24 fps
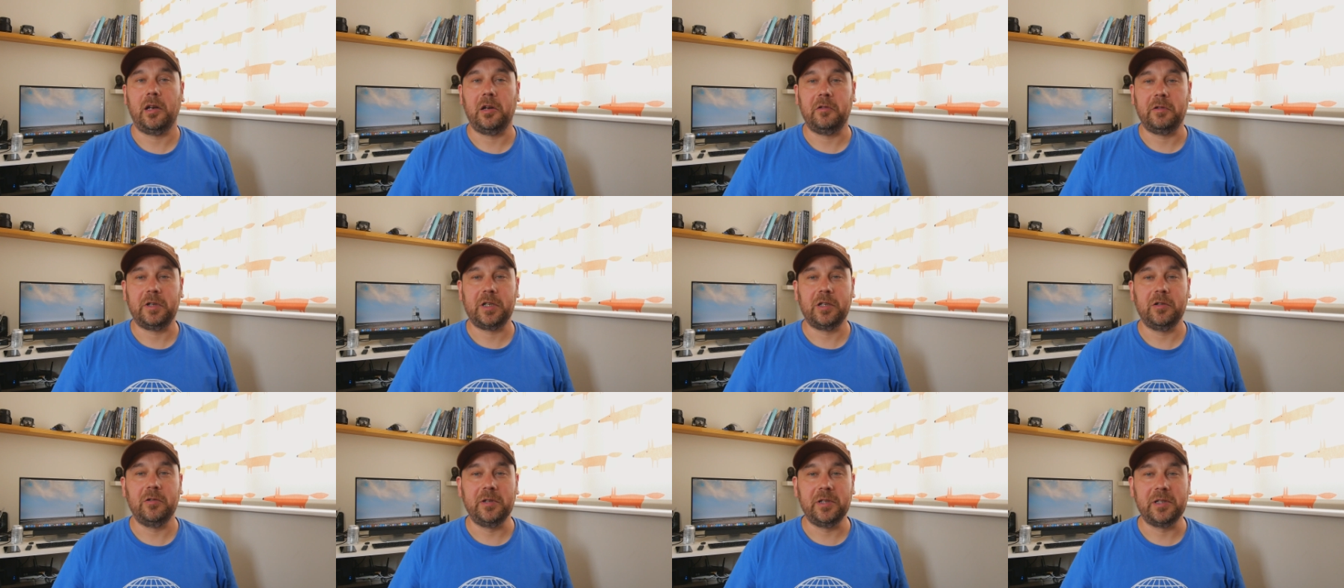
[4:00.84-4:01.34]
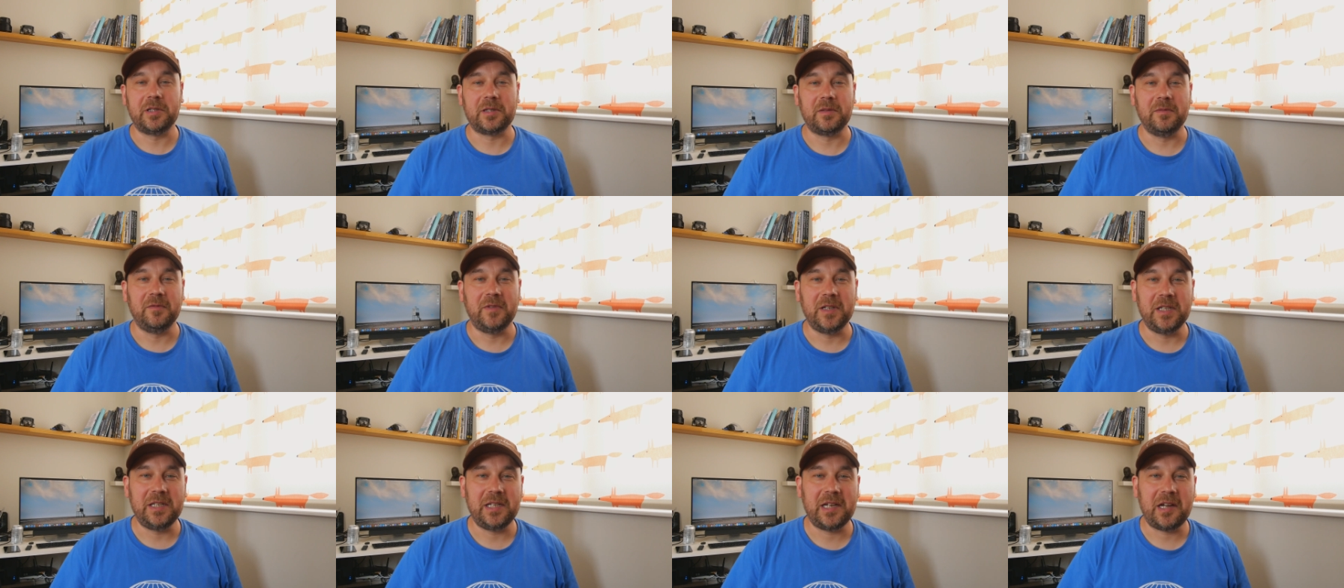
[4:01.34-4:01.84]
I recorded
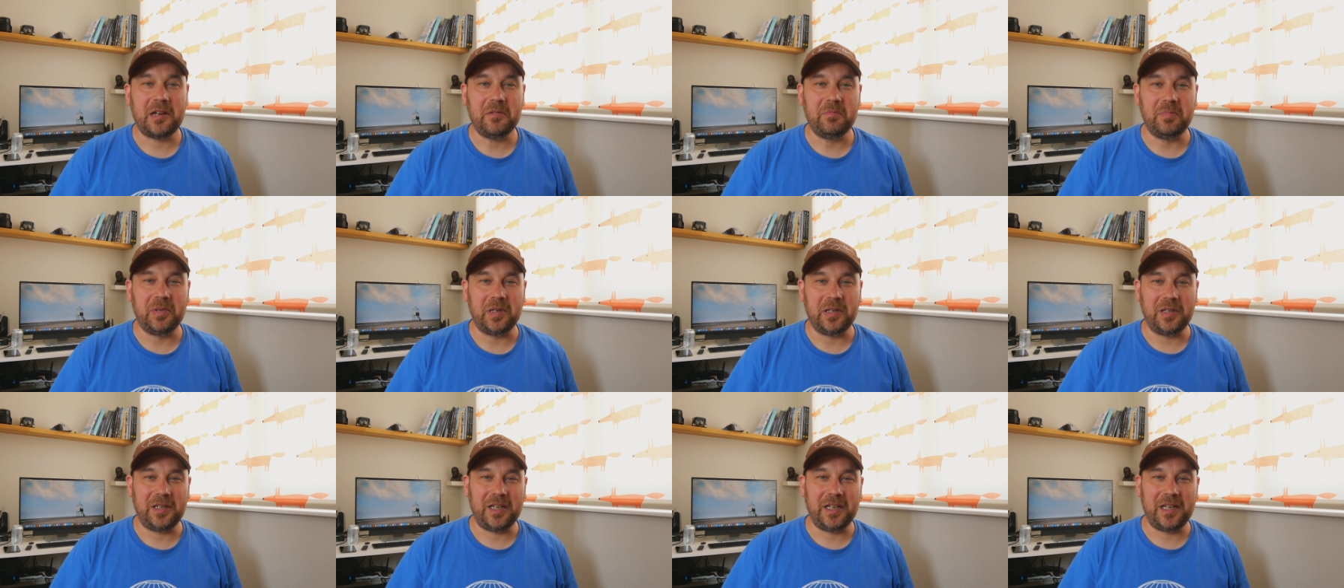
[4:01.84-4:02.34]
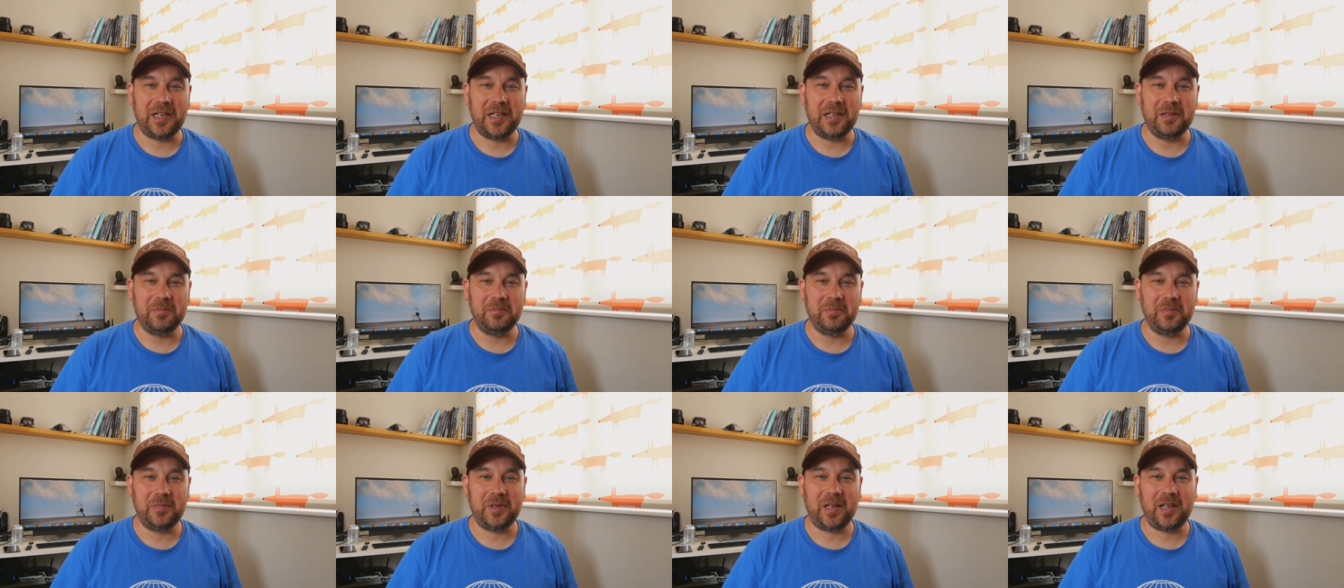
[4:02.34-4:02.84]
some video, but
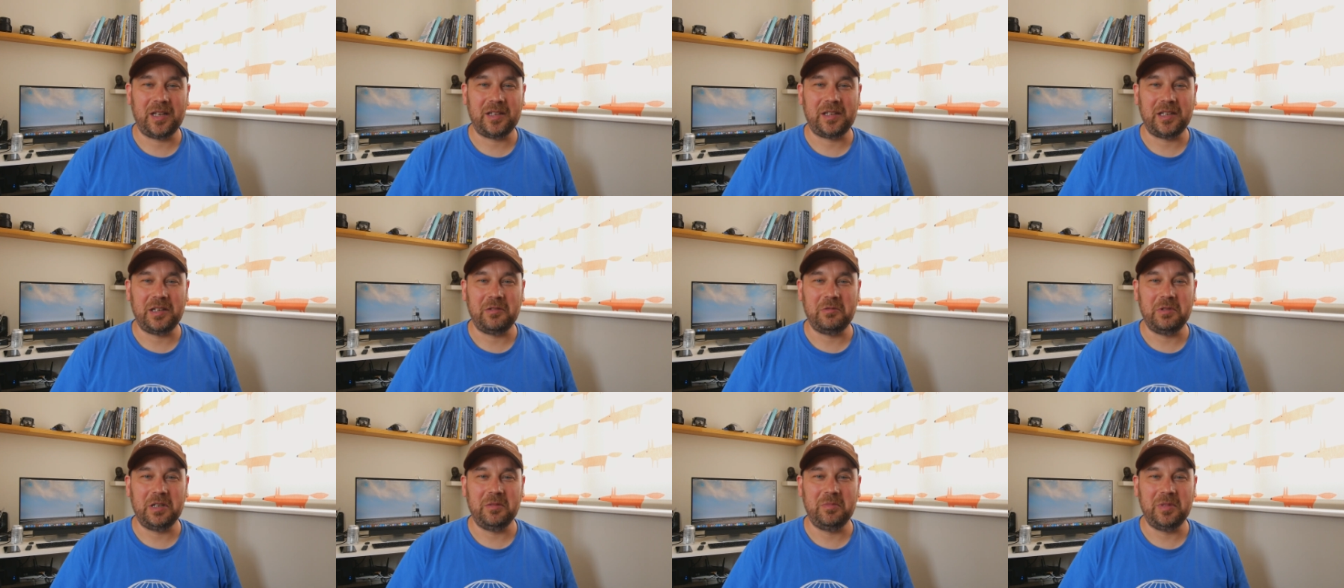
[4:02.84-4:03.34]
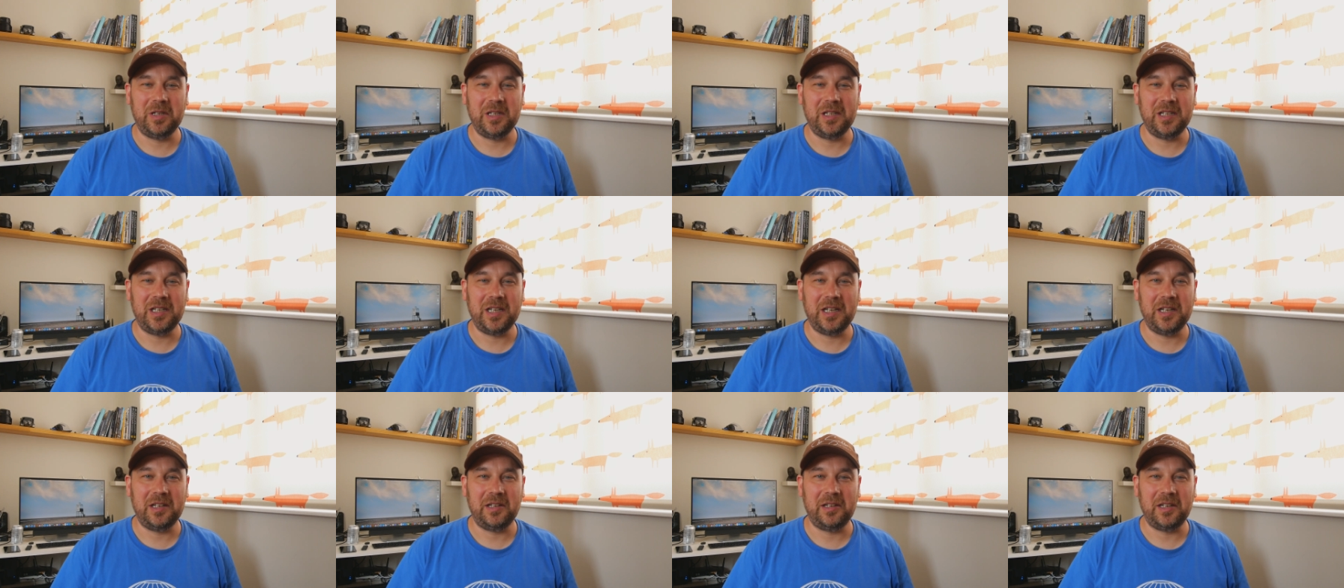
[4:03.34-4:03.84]
I think we'd have been
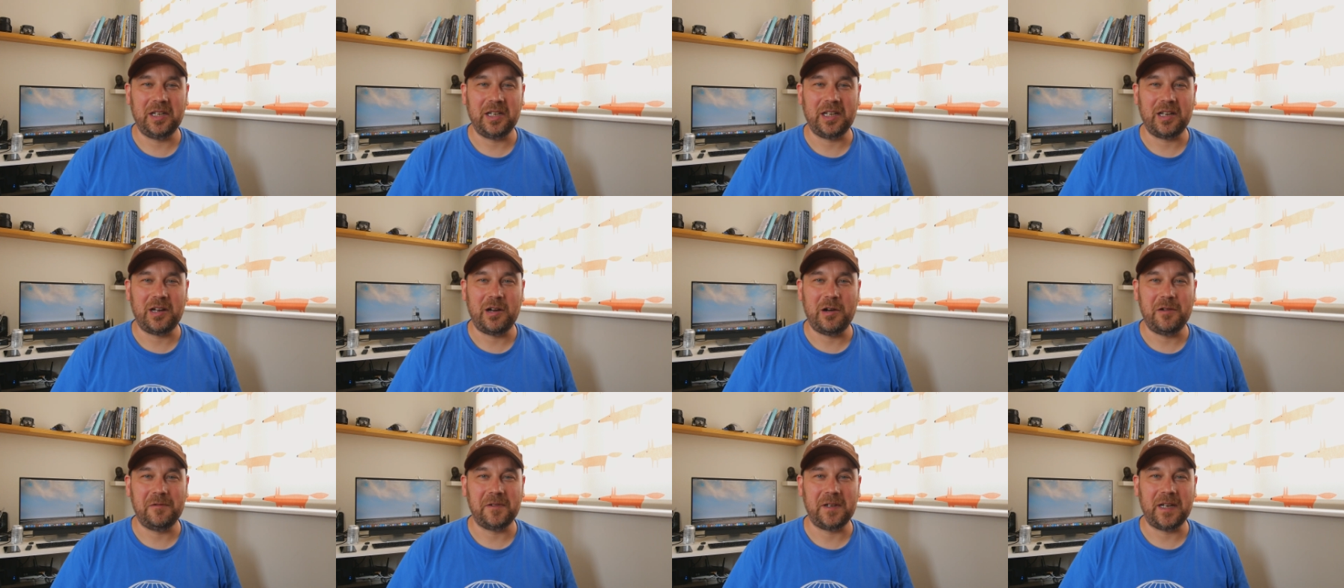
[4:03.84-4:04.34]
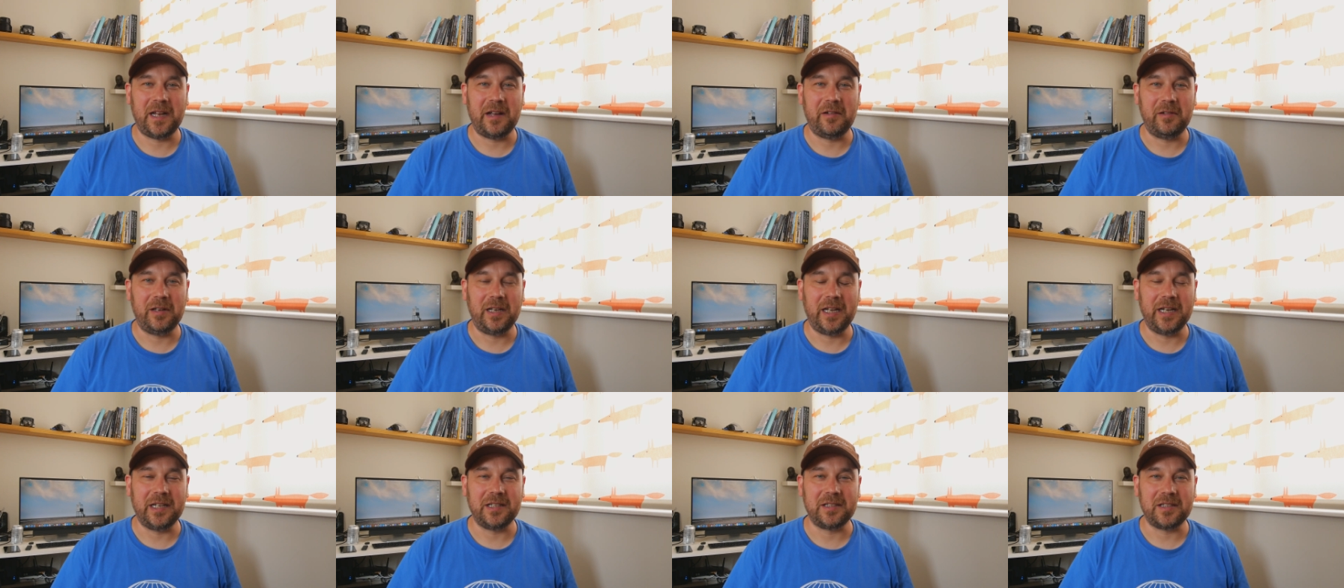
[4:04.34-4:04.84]
here like half an
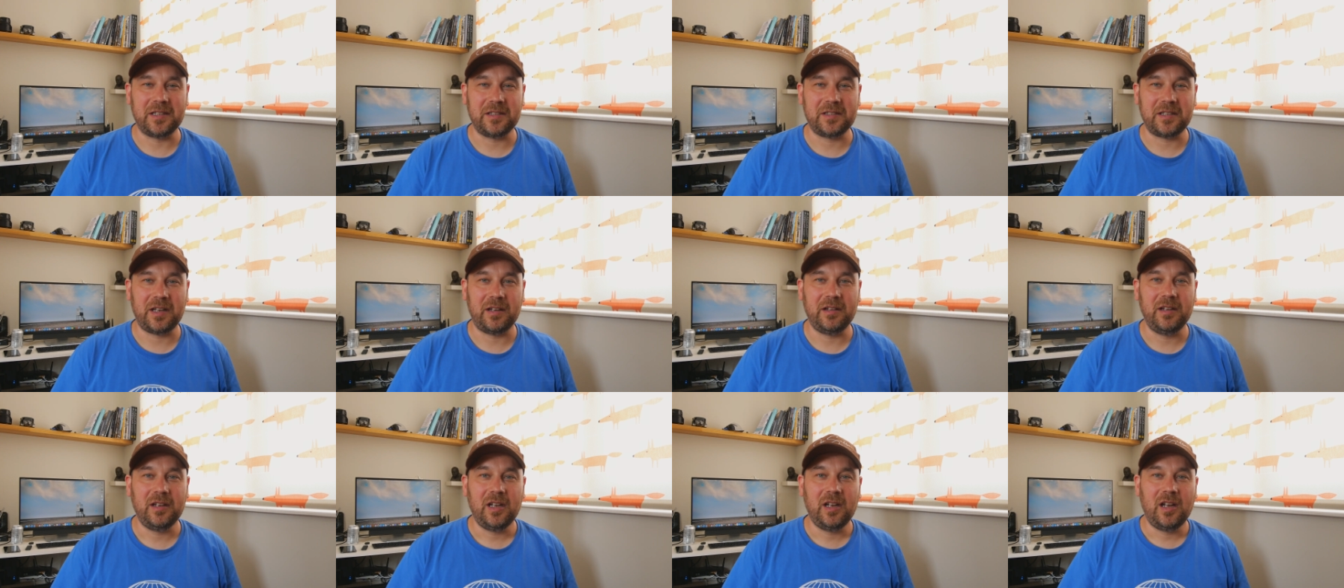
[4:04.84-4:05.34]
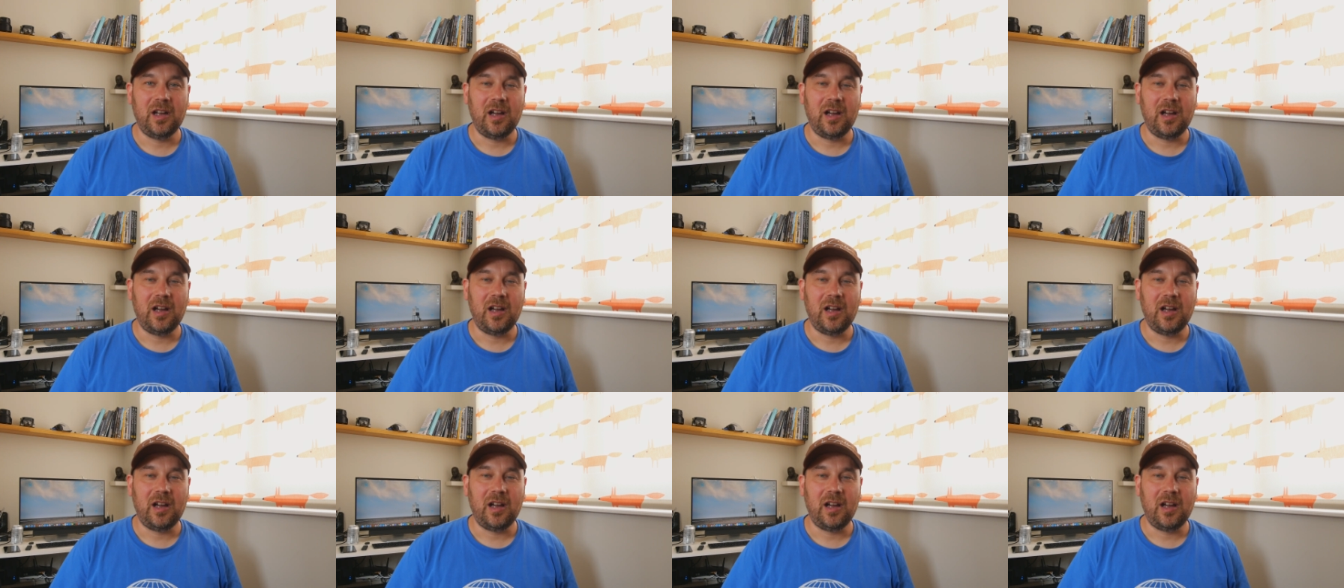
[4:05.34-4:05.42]
hour later, so